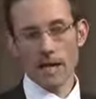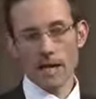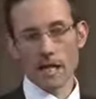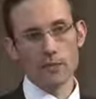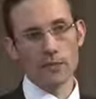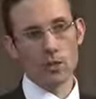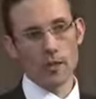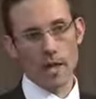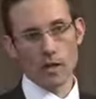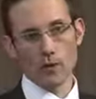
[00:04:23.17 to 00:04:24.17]
His view of
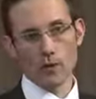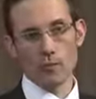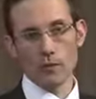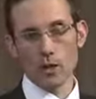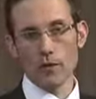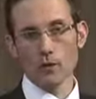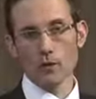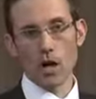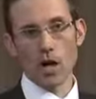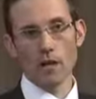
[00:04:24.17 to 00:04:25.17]
the head injury retrieval
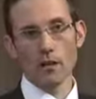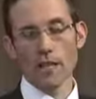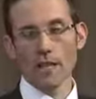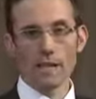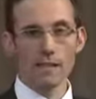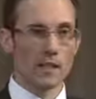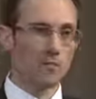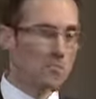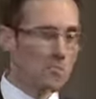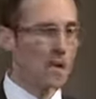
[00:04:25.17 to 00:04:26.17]
trial is that
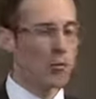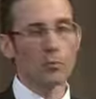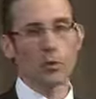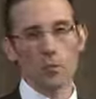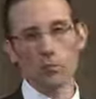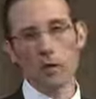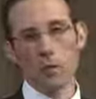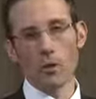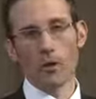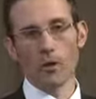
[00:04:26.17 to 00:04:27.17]
it will probably
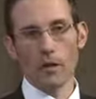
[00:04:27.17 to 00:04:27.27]
work.